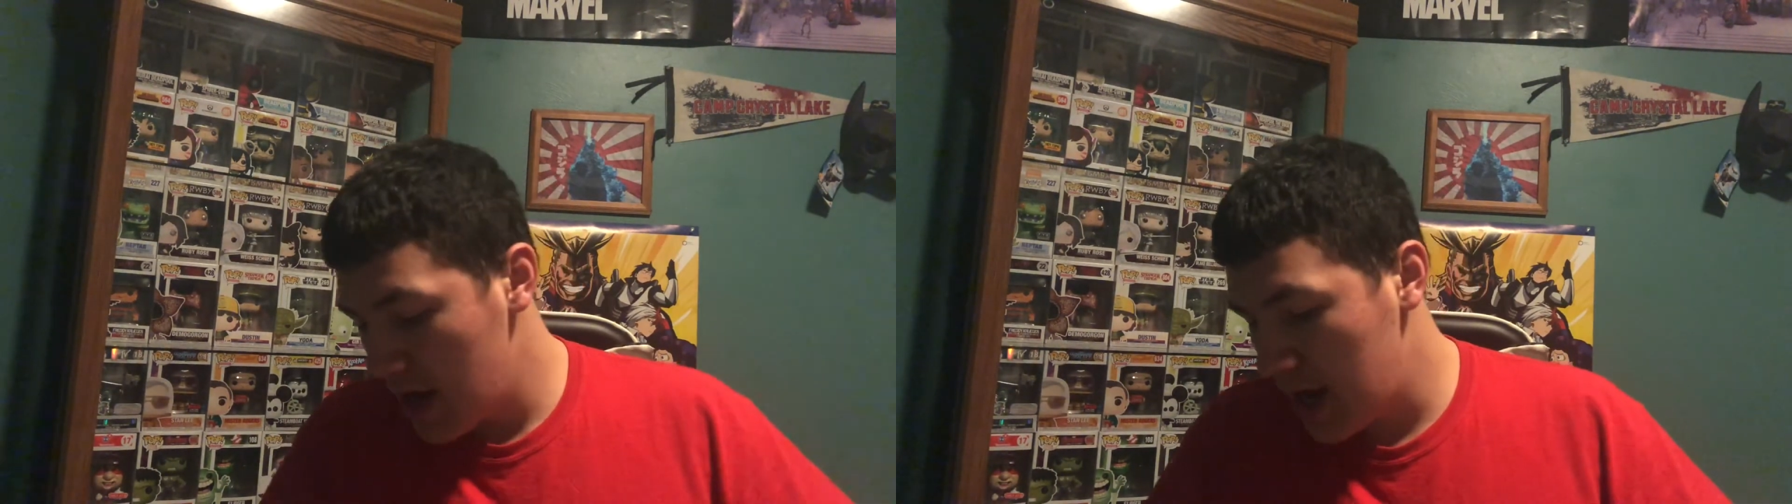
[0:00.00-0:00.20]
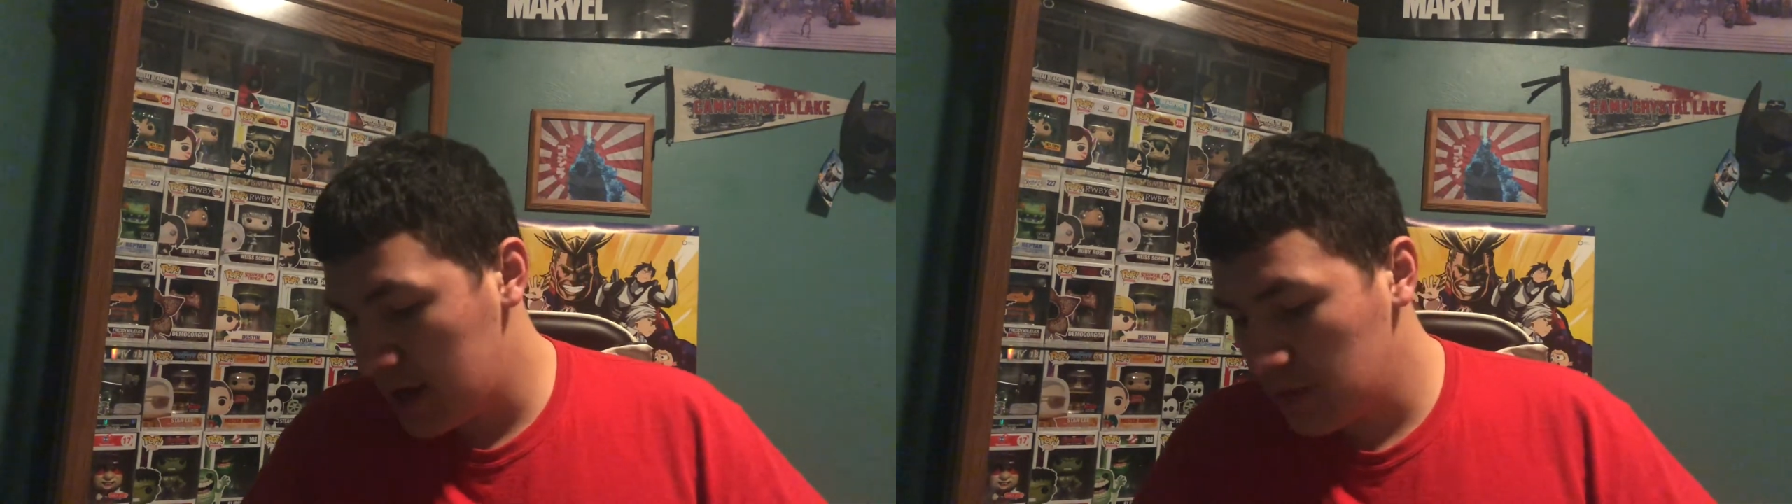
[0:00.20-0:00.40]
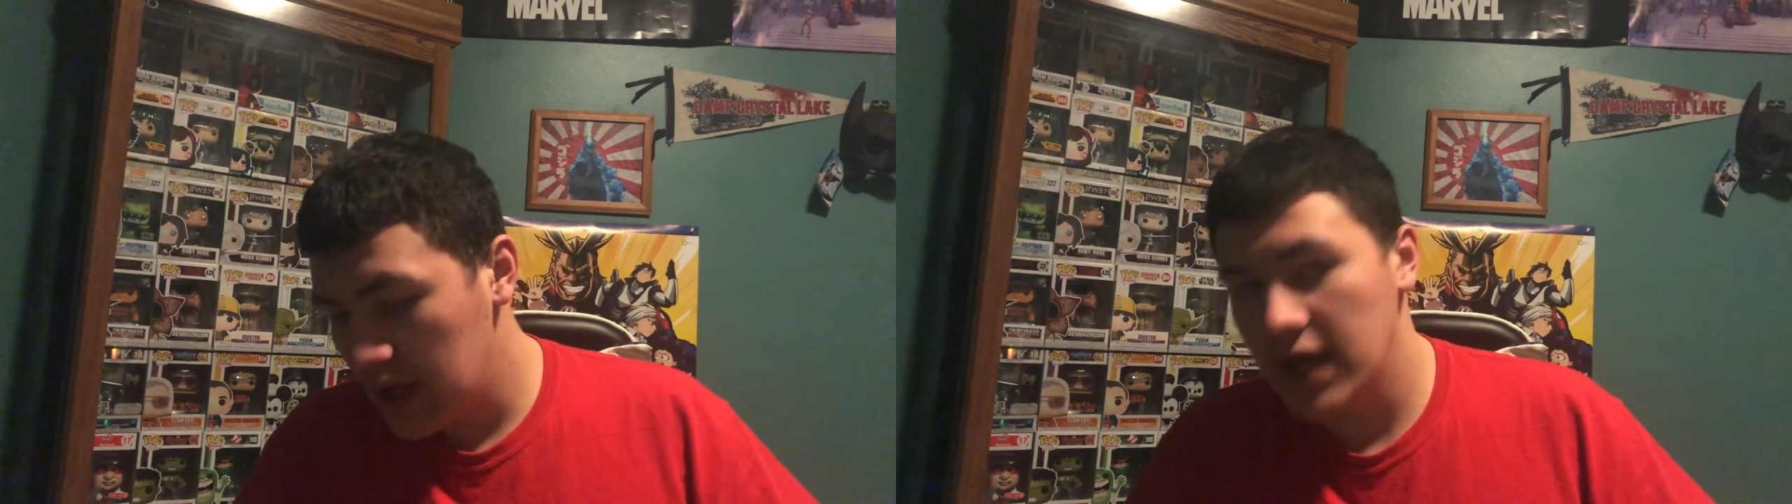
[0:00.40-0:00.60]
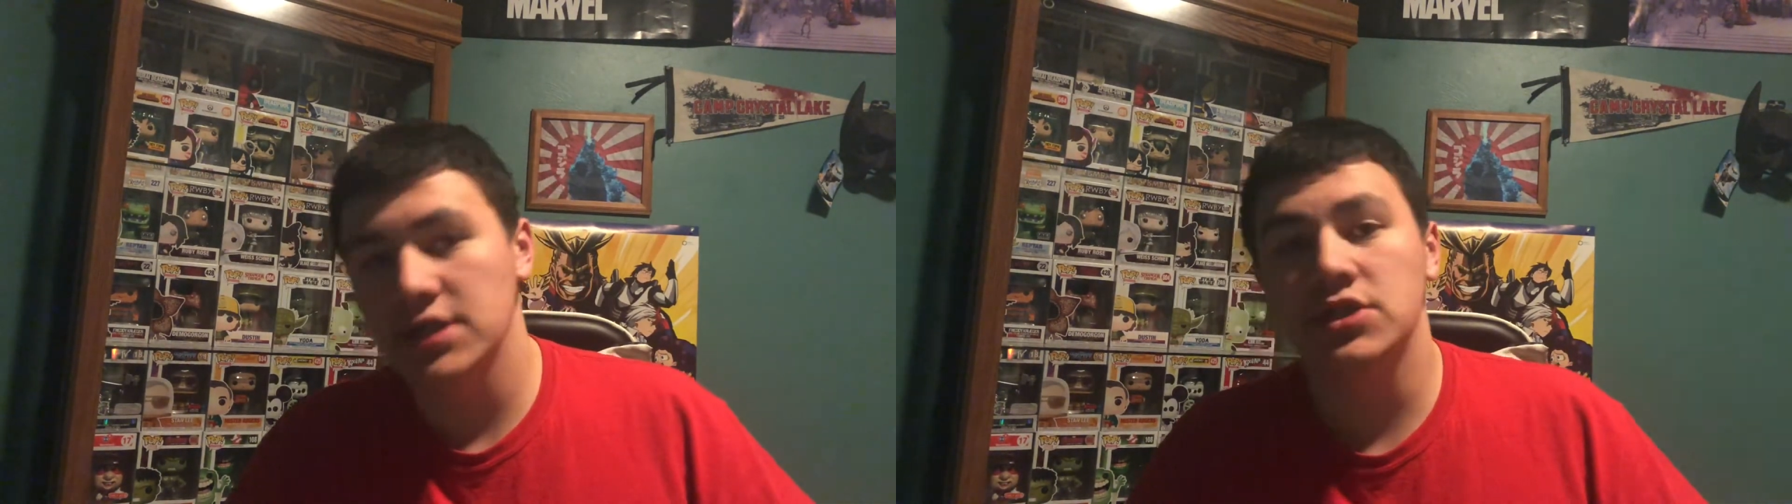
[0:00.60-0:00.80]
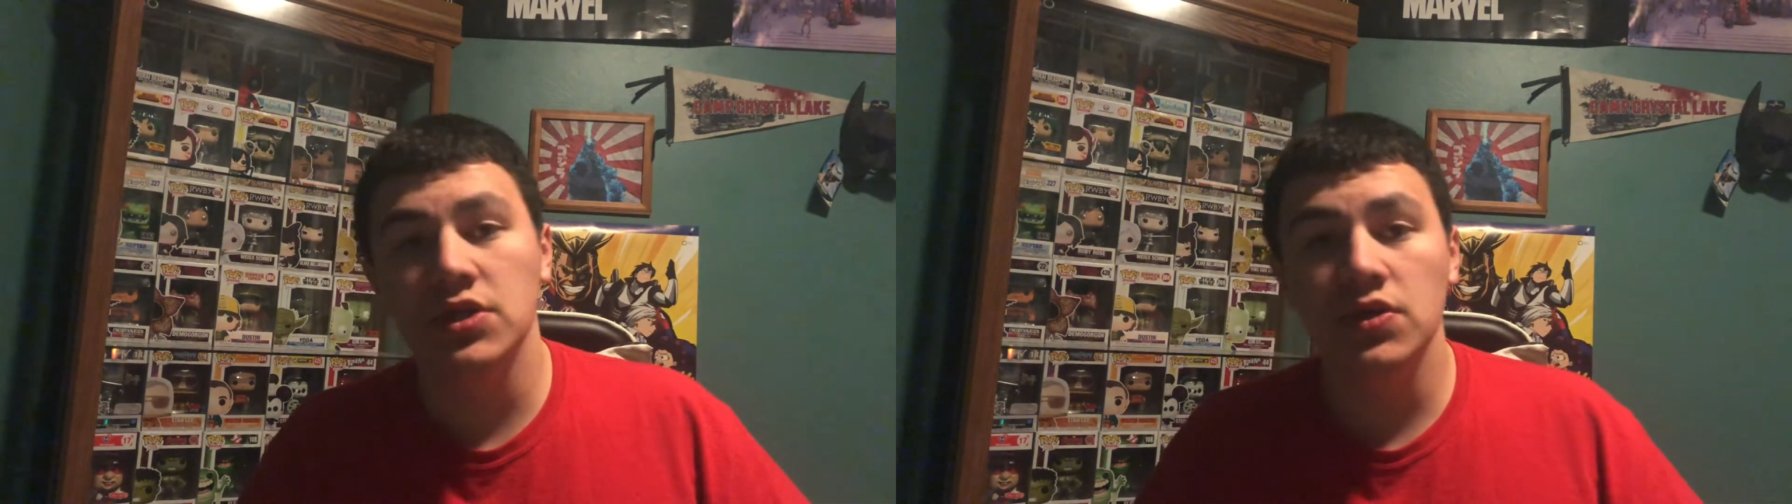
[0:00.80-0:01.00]
And we got
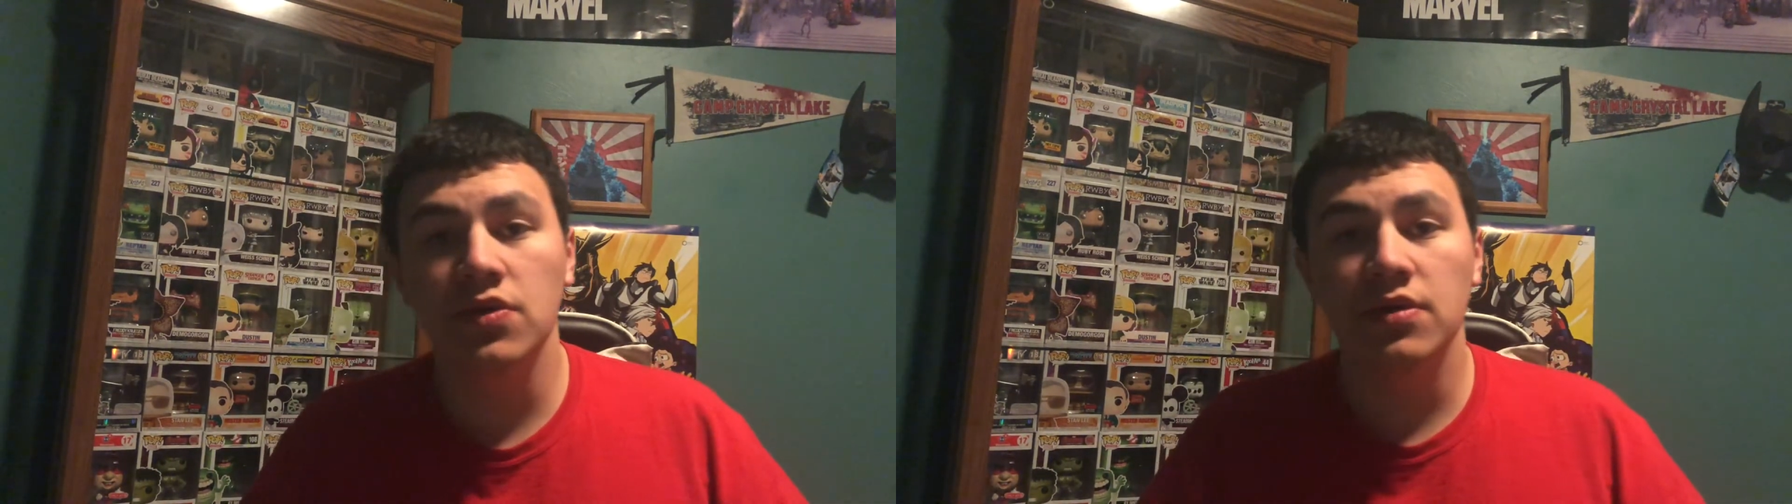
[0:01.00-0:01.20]
two